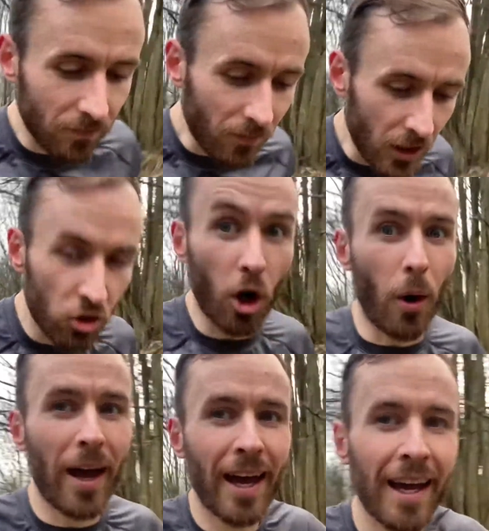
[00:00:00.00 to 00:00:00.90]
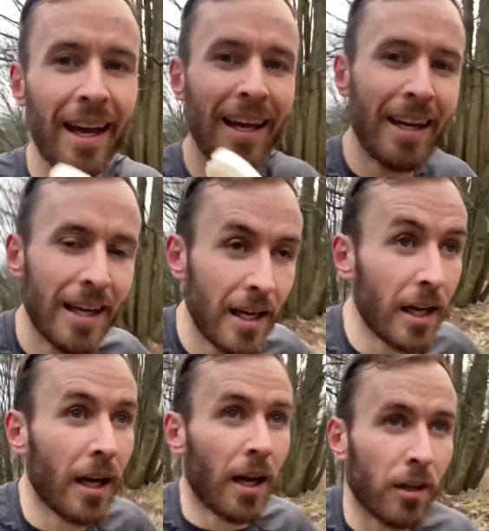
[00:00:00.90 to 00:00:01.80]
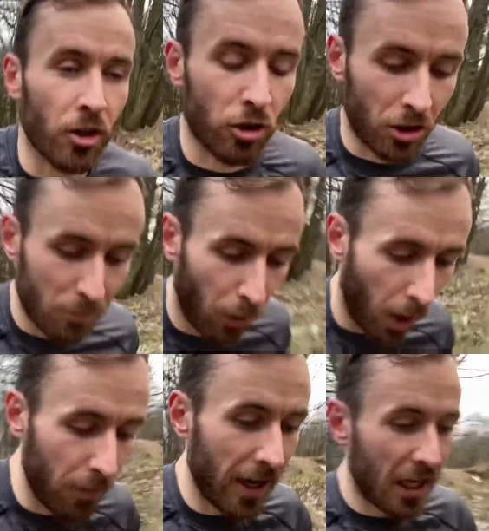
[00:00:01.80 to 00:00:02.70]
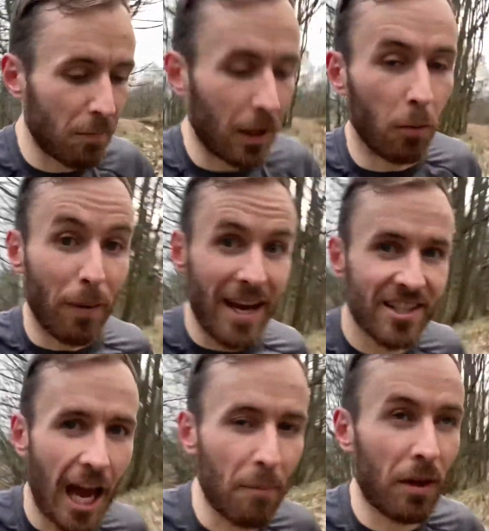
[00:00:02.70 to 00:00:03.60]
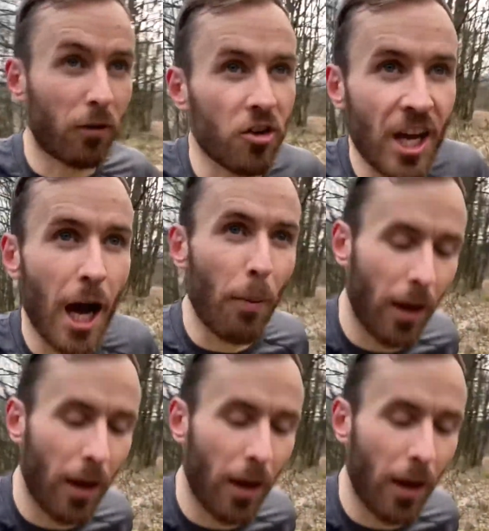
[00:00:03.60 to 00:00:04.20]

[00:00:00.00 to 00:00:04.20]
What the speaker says: So, just go to the bottom there to my little base camp that I've got set up.